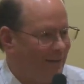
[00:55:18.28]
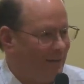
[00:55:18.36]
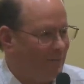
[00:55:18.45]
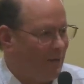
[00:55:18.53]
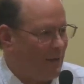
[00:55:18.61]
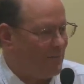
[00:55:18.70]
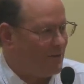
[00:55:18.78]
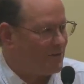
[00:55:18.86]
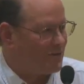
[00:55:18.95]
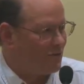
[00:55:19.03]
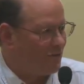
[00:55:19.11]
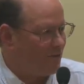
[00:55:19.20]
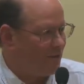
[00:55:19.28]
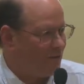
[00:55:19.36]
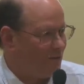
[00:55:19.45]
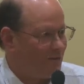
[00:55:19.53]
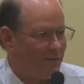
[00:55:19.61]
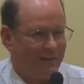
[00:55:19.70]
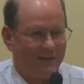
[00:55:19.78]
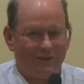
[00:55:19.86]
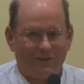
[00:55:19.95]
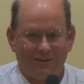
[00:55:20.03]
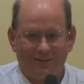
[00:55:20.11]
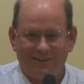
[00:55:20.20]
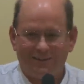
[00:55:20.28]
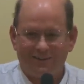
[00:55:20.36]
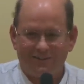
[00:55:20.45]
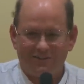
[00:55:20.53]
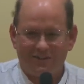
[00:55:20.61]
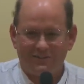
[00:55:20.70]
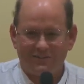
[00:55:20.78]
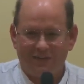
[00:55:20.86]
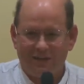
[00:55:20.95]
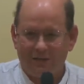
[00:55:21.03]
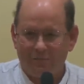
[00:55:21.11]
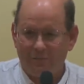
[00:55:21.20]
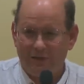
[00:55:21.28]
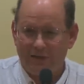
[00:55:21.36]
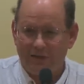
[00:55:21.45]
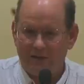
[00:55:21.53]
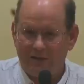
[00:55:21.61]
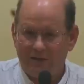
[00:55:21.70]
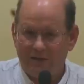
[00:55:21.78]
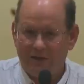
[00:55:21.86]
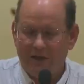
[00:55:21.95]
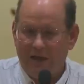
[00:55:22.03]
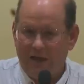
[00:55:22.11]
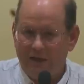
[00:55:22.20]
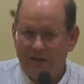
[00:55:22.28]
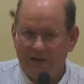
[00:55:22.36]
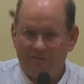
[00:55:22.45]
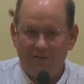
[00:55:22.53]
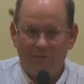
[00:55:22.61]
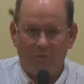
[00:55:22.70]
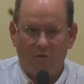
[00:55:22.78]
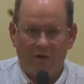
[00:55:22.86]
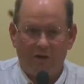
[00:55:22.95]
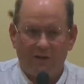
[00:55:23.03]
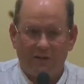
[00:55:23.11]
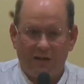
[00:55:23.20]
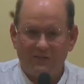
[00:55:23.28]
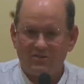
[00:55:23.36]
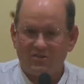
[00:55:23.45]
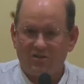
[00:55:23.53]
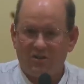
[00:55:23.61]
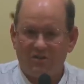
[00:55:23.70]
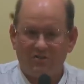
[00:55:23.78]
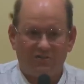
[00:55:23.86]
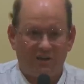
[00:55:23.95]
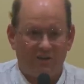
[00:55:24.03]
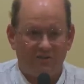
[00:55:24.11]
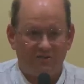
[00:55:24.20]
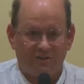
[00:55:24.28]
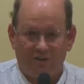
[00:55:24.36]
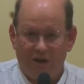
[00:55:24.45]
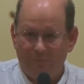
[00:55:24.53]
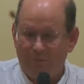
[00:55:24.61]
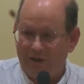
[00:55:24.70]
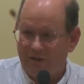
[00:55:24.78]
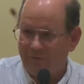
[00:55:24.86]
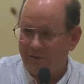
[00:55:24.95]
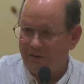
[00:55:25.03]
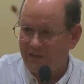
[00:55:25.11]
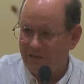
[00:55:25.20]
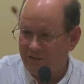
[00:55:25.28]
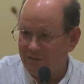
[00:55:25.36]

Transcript: it may be sooner than you think, you're going to look just like me. And every morning, that skull scares the crap out of me.